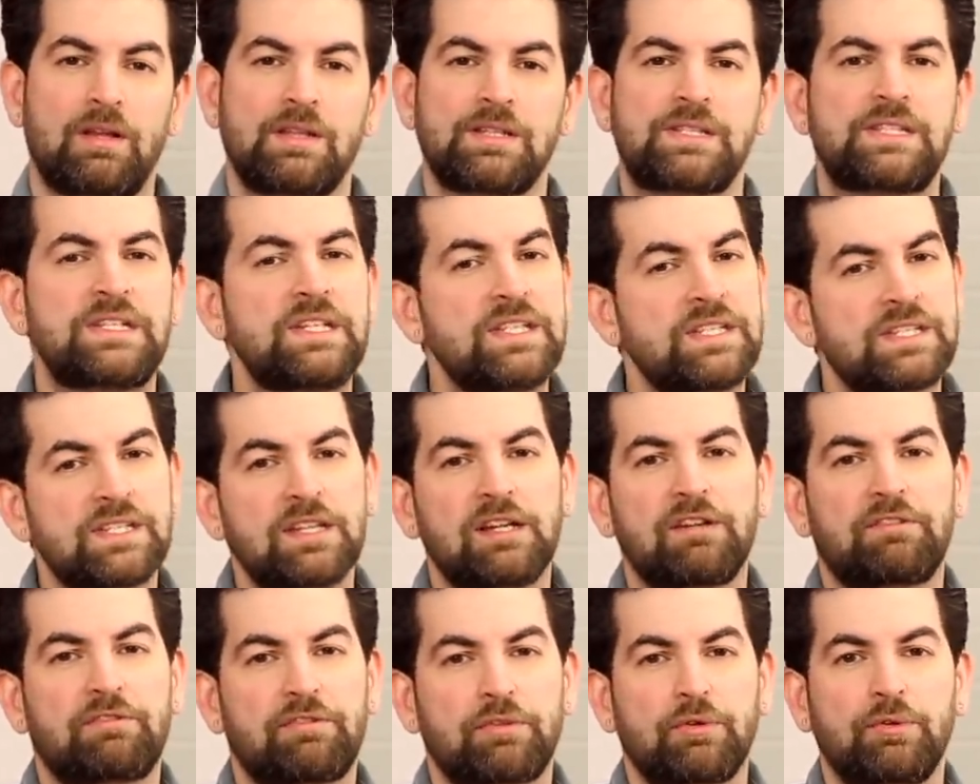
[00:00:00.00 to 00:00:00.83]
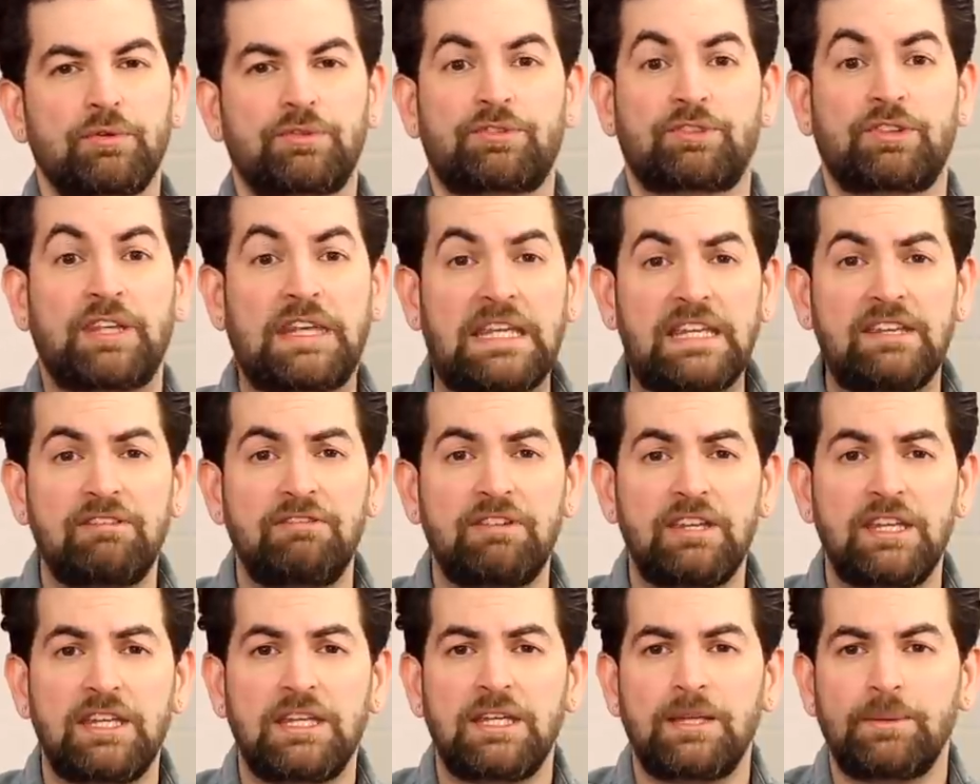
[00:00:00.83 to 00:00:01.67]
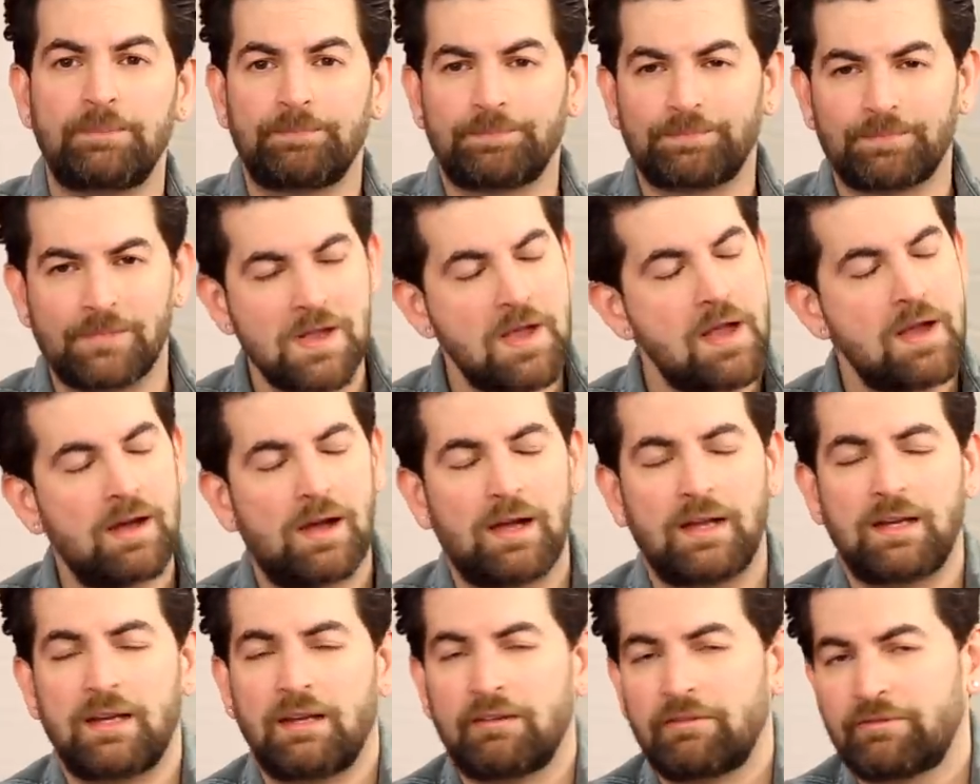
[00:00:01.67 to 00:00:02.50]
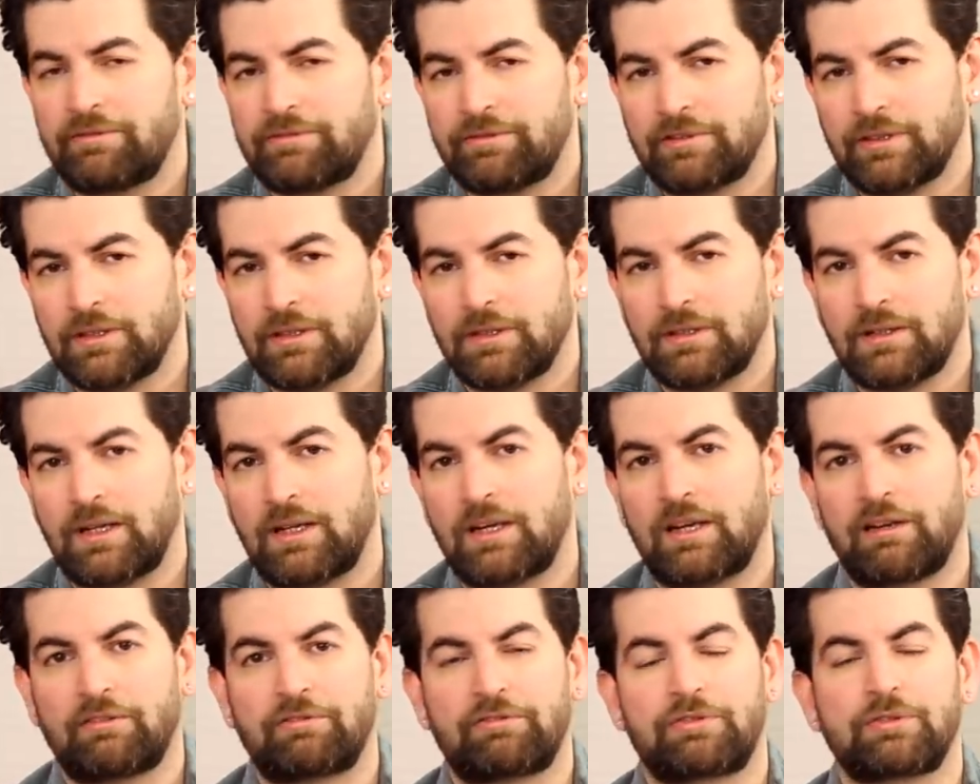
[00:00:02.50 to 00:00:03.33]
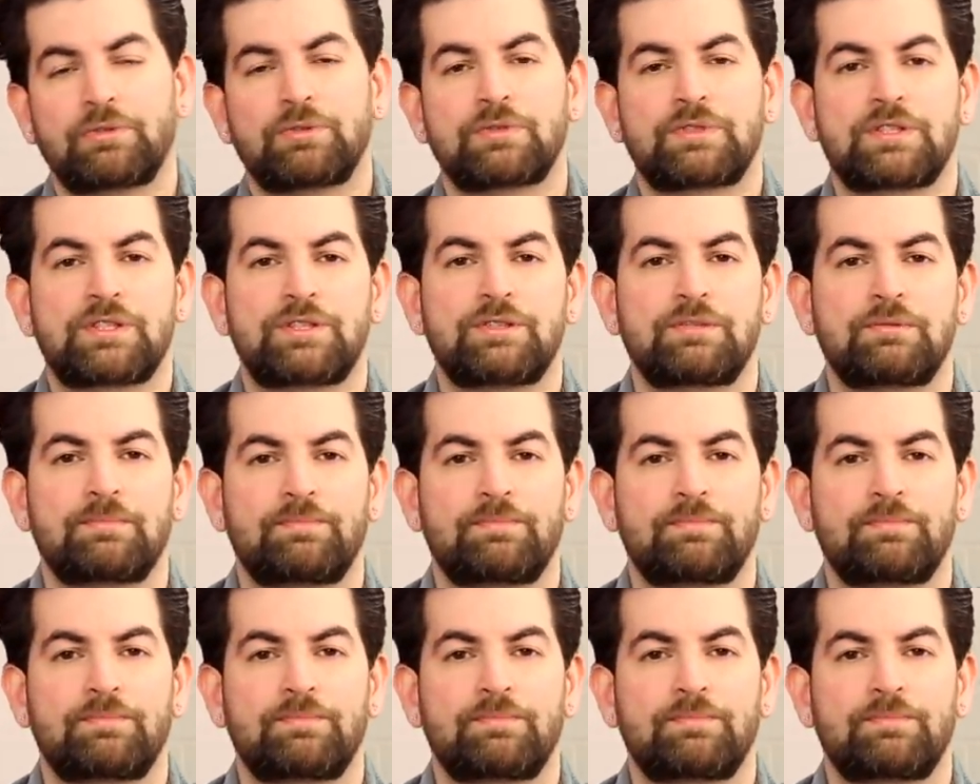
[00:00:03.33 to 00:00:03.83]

seasonal fruits, kiwi. I love, uh, I love fruits.